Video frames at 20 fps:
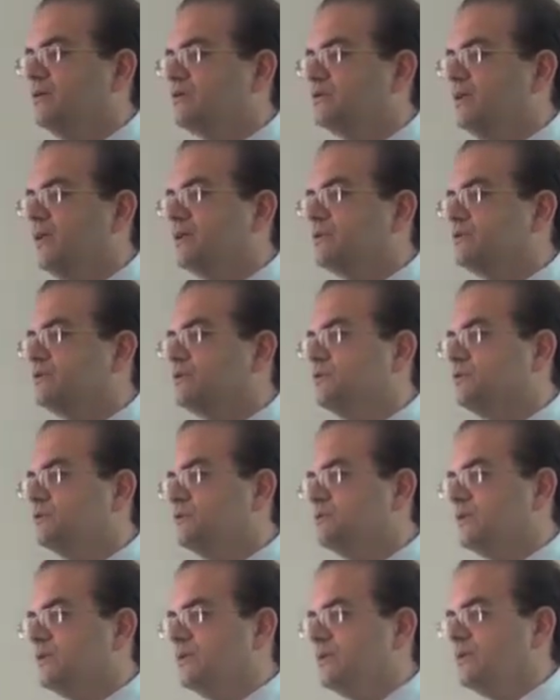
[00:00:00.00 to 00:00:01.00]

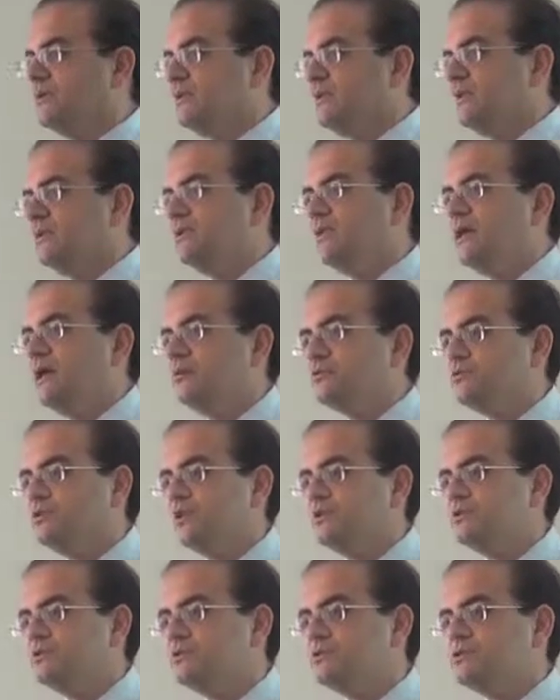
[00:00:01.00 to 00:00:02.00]
director, that now
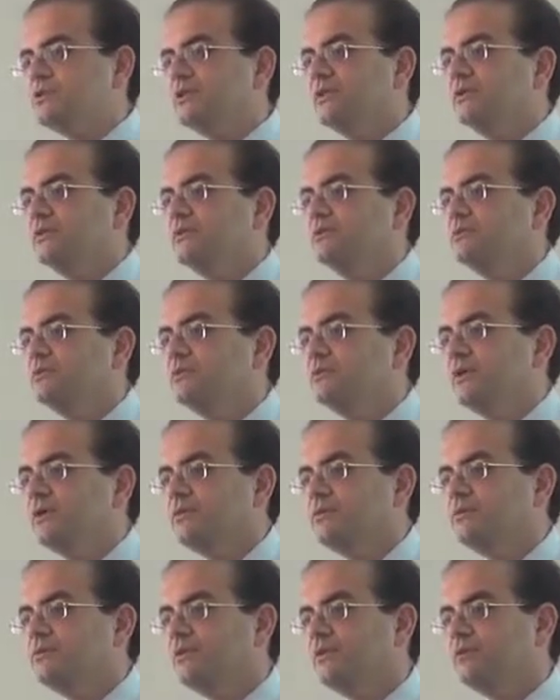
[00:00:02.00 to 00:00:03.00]
transitioning to
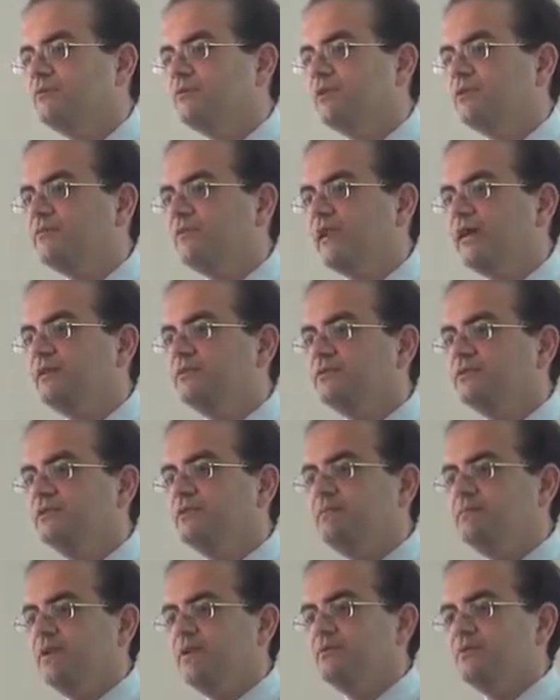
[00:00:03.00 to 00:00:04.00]
another one of our
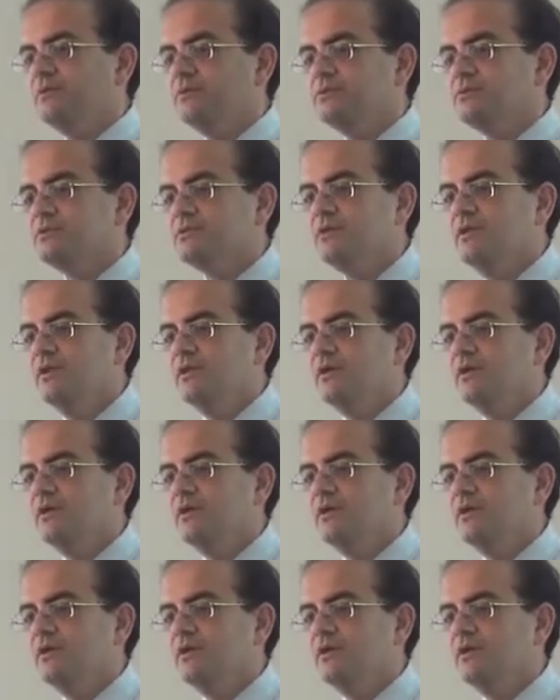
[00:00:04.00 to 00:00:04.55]
faculty members.